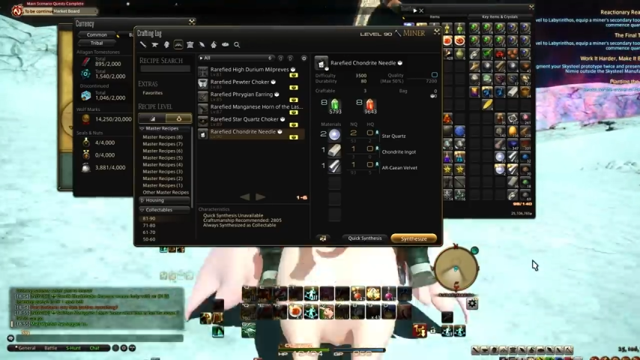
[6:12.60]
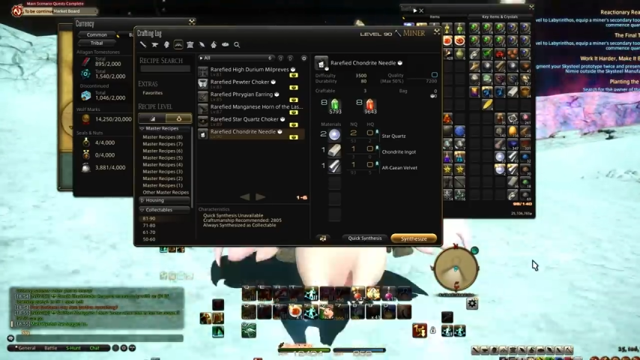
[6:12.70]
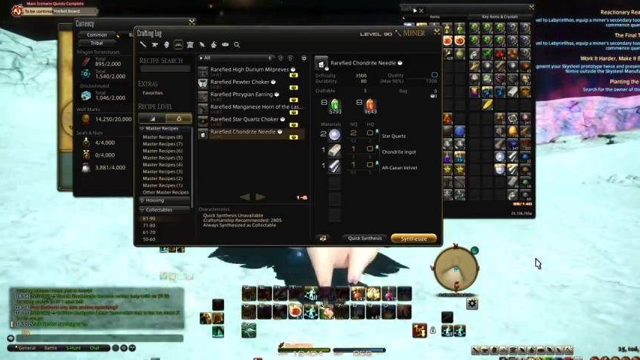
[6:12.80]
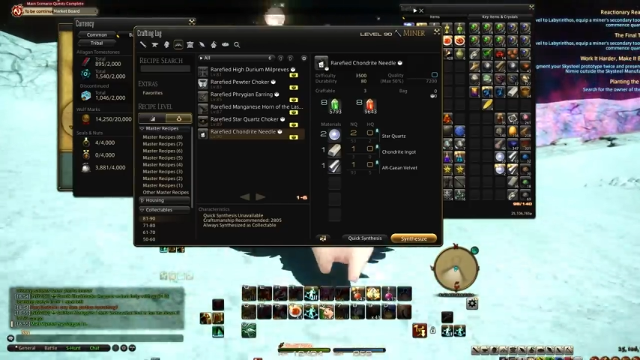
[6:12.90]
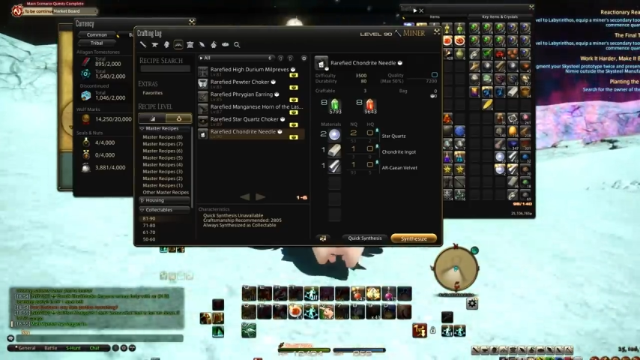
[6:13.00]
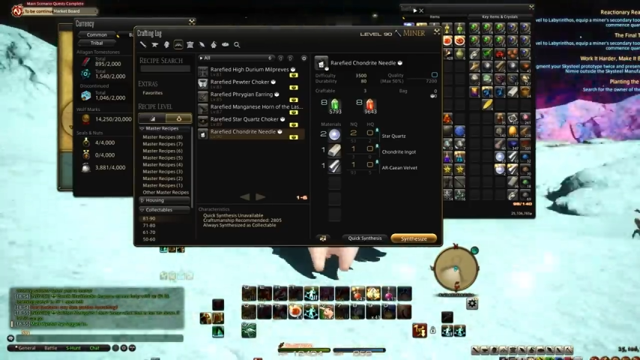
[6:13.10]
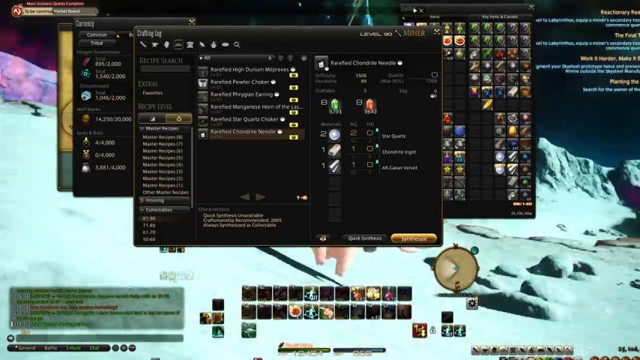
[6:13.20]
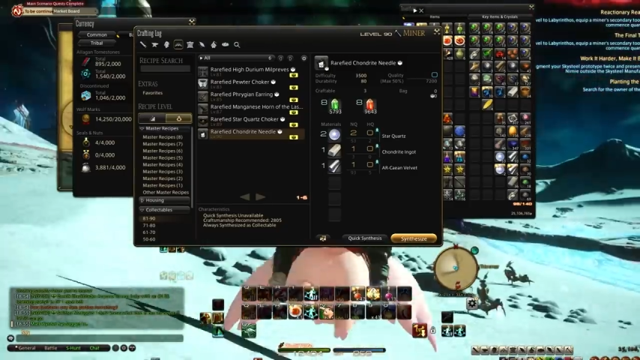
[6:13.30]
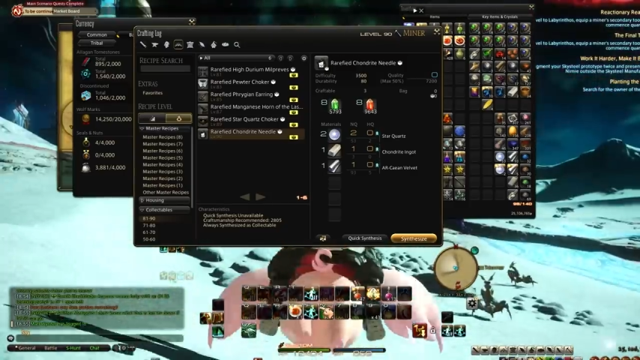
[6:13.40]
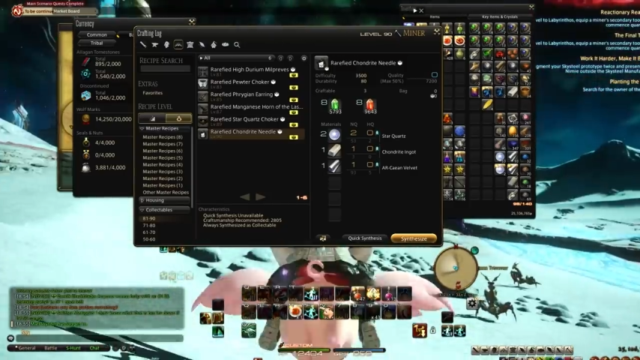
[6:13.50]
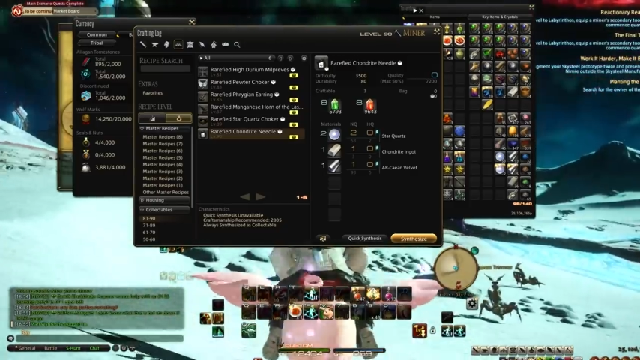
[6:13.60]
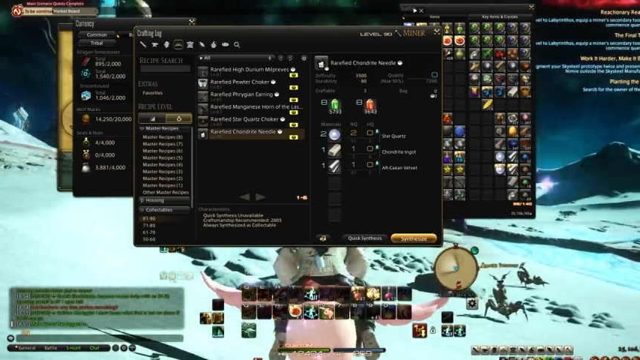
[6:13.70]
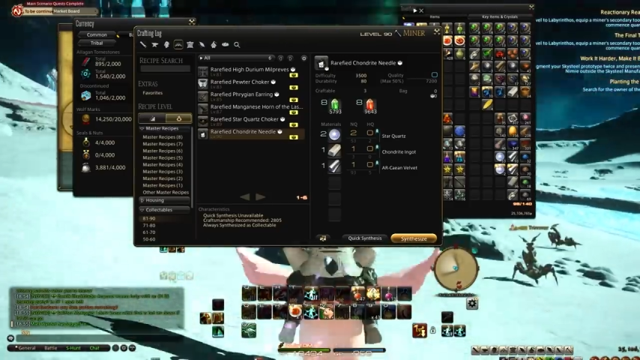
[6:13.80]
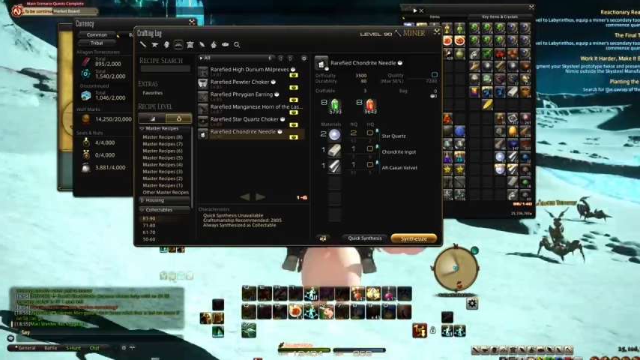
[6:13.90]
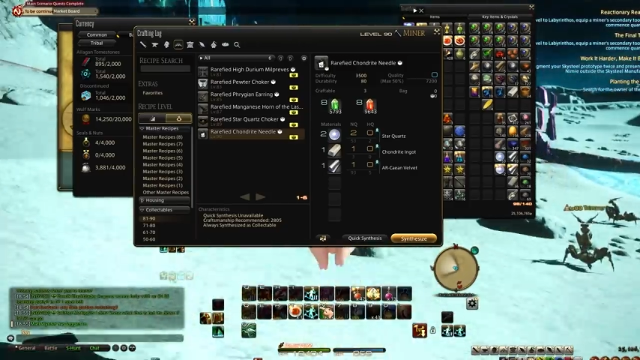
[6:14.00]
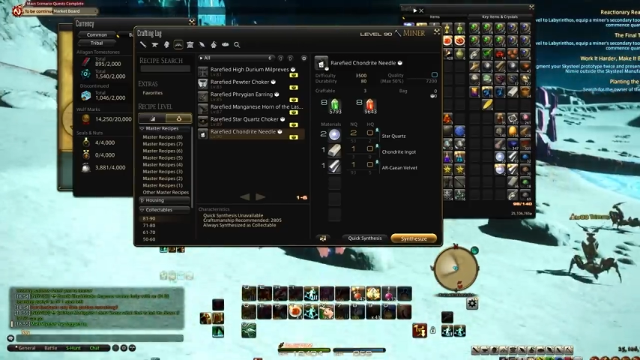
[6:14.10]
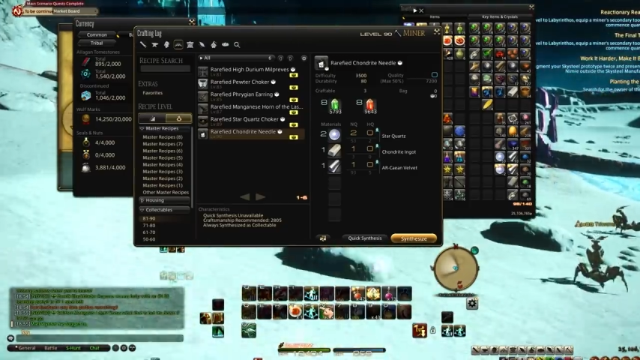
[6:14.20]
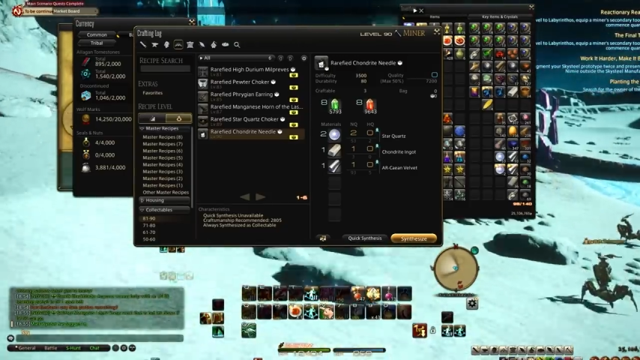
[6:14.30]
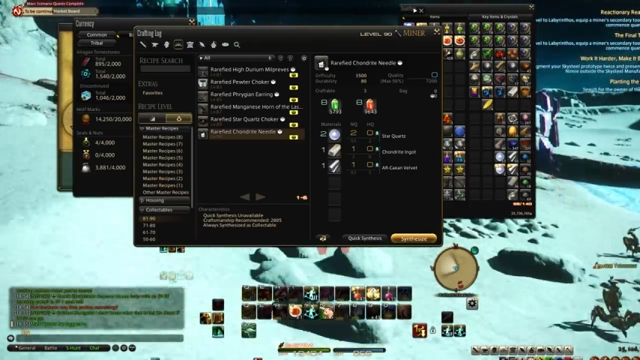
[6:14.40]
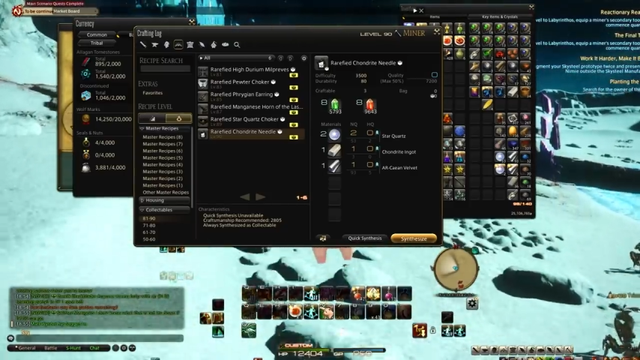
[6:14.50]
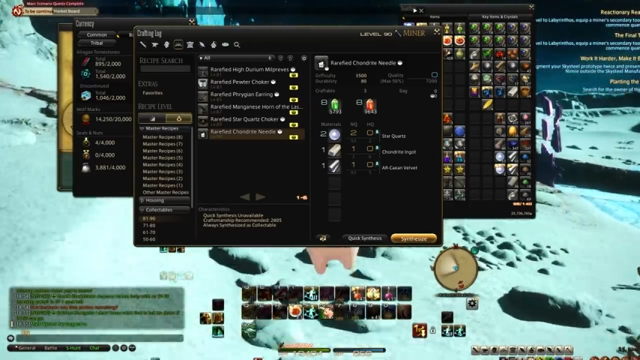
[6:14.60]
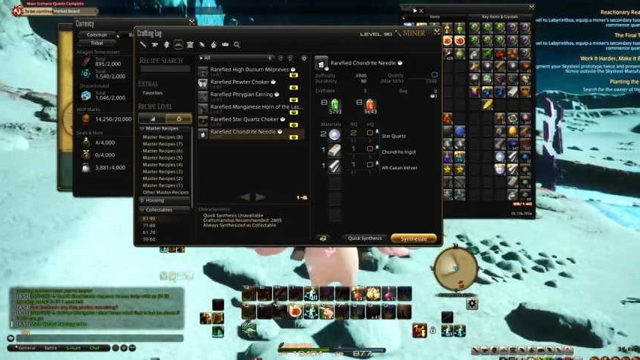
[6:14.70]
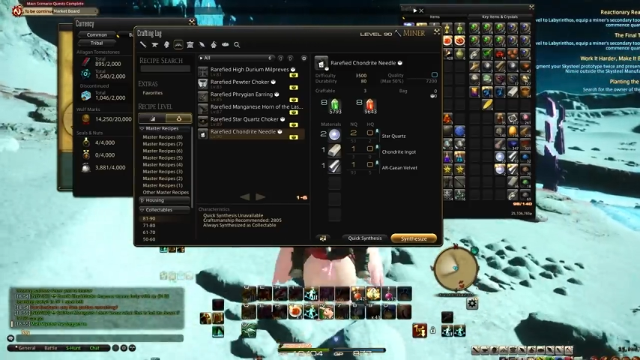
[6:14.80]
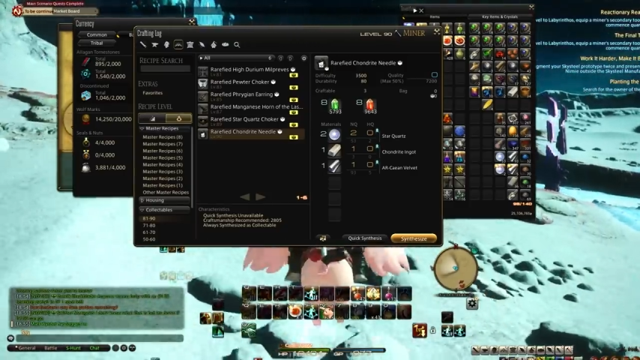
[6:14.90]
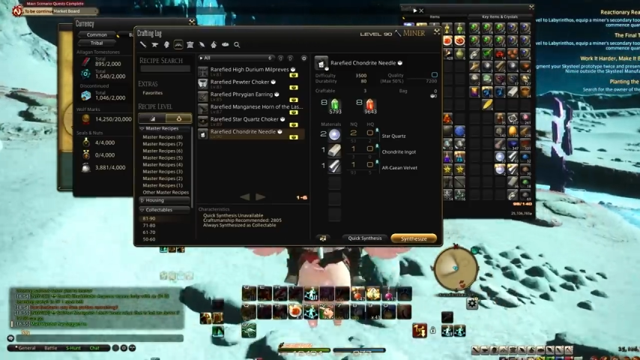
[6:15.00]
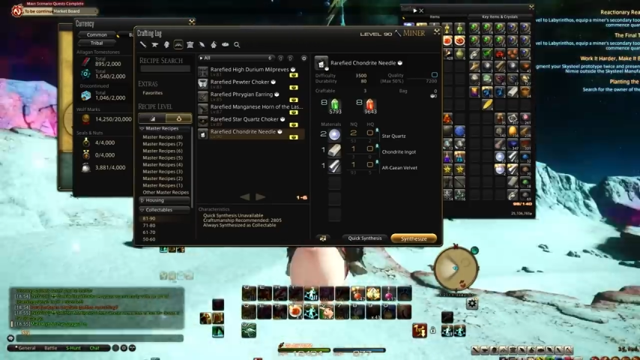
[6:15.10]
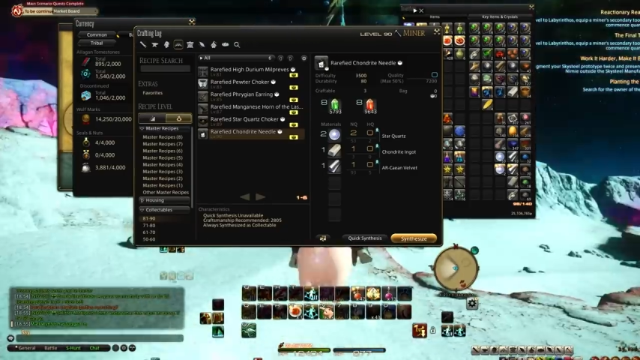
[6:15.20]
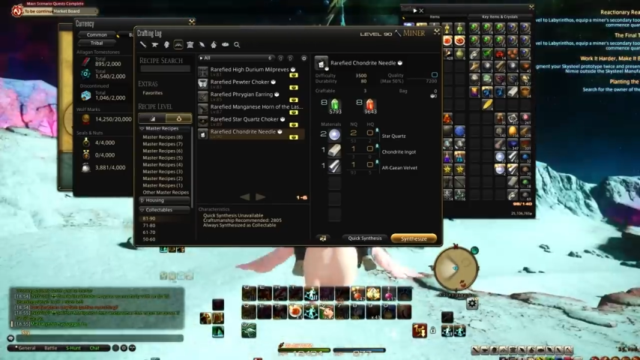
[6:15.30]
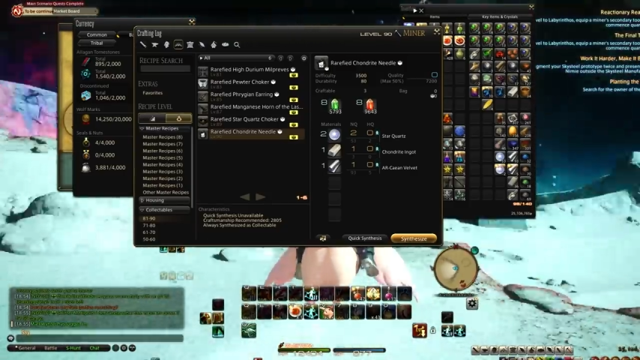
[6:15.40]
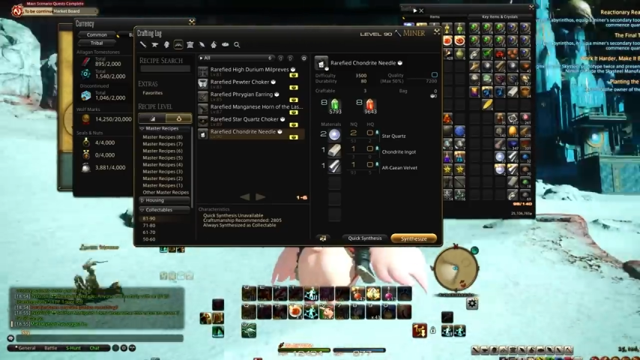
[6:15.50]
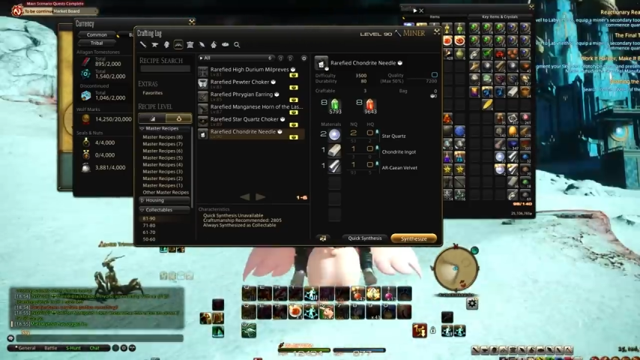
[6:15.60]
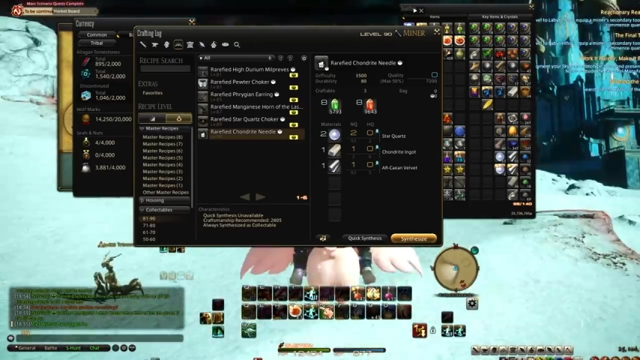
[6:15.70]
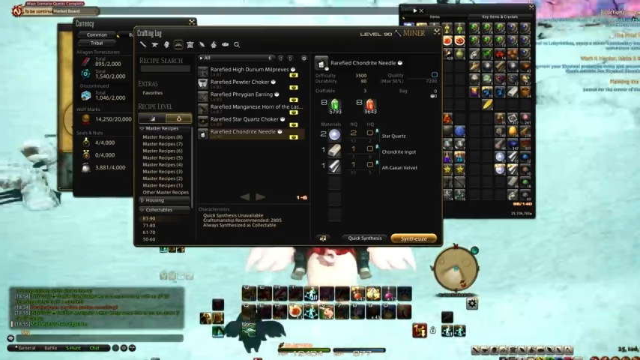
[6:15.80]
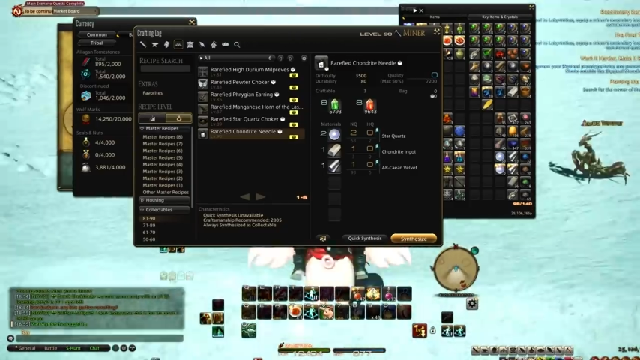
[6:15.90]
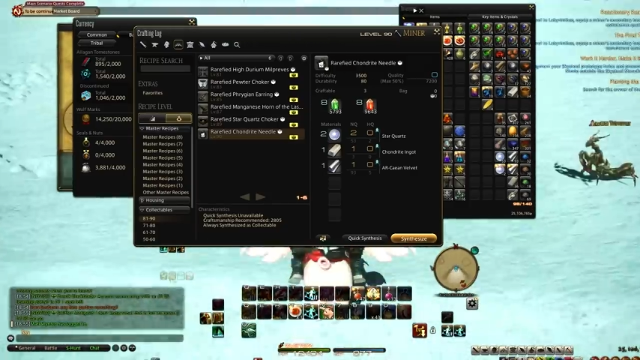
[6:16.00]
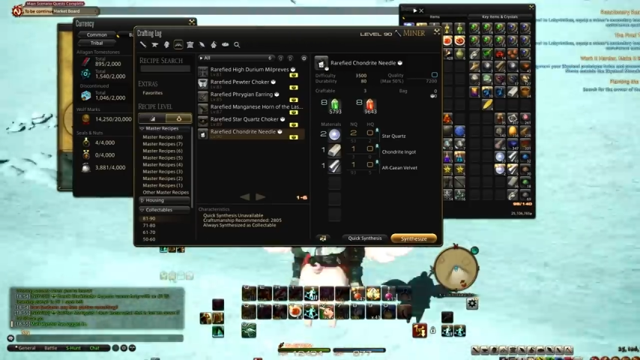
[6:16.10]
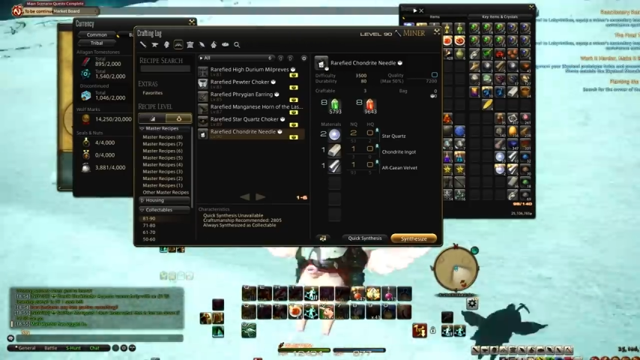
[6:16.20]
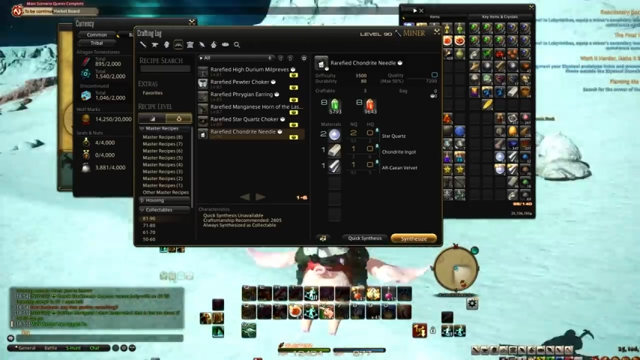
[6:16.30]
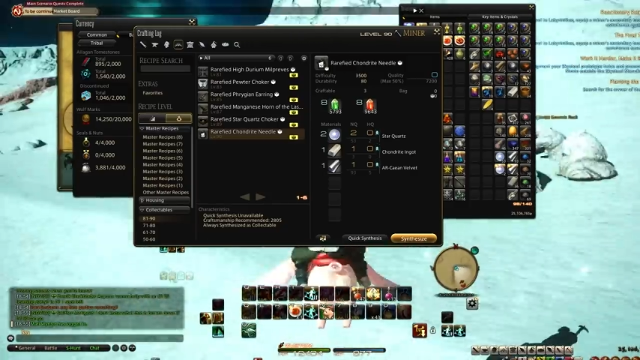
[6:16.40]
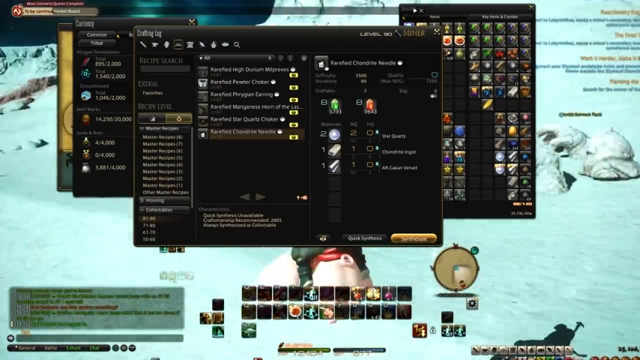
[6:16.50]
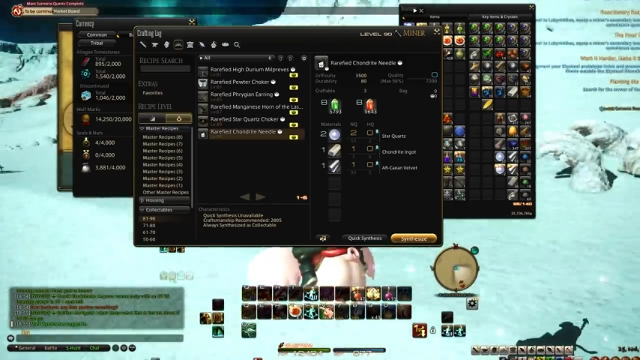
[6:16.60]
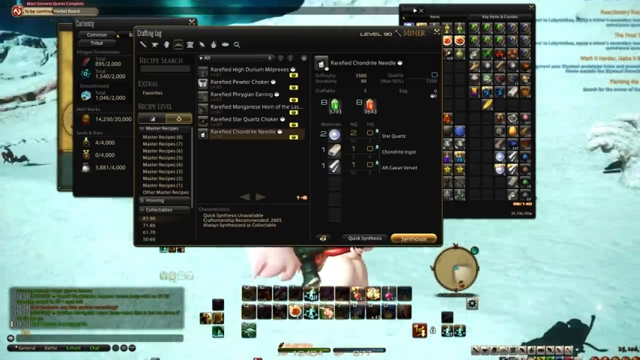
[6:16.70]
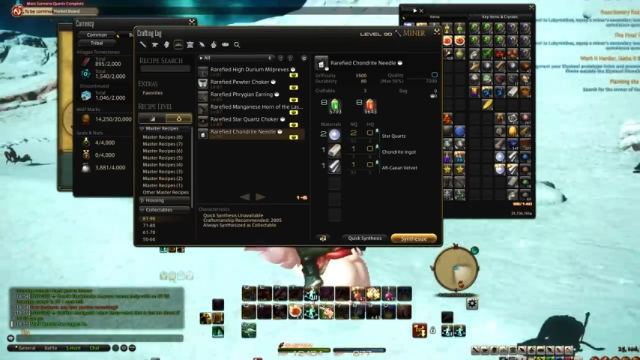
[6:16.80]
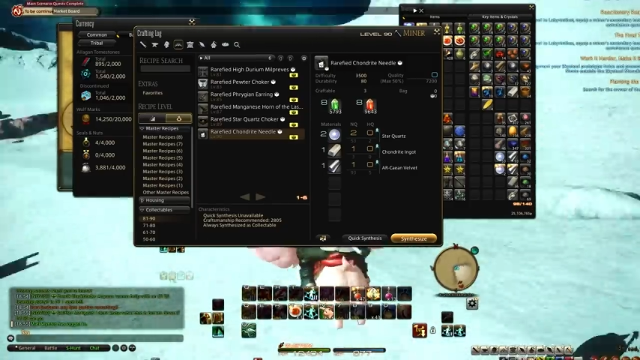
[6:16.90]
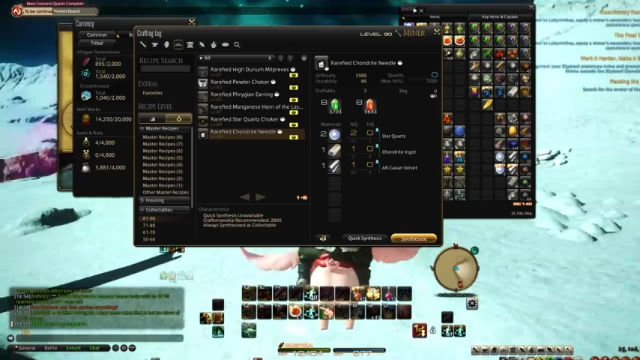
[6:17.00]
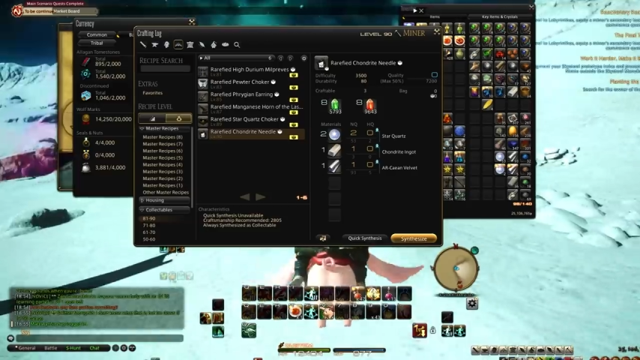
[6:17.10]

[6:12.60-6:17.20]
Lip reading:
(no speaker visible)